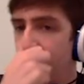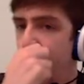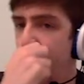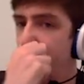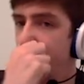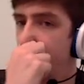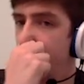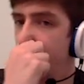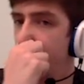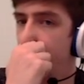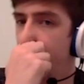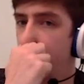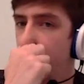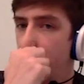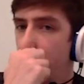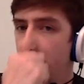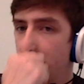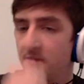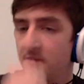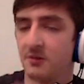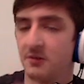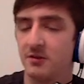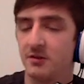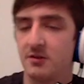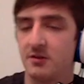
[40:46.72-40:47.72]
Surely he
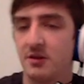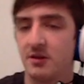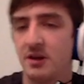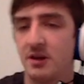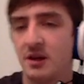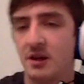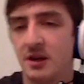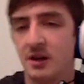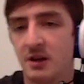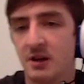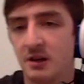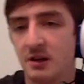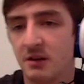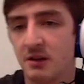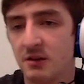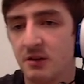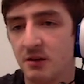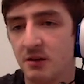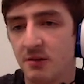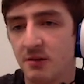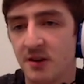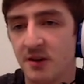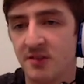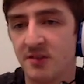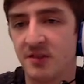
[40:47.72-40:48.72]
goes the
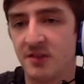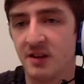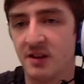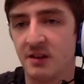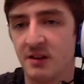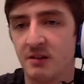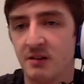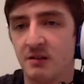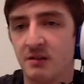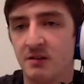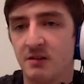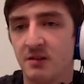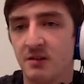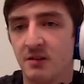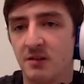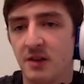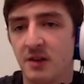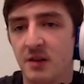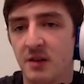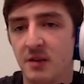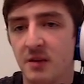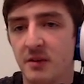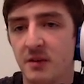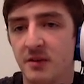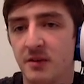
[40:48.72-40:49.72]
grass thing, just
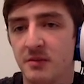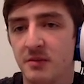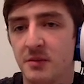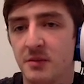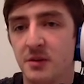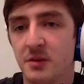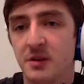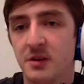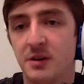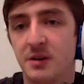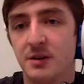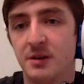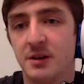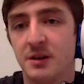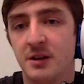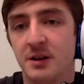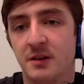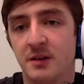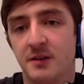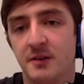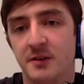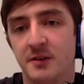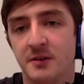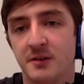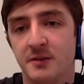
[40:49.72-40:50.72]
keep it away from Muck. No, okay,
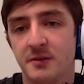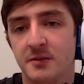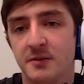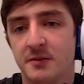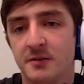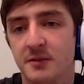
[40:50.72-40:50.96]
fair enough.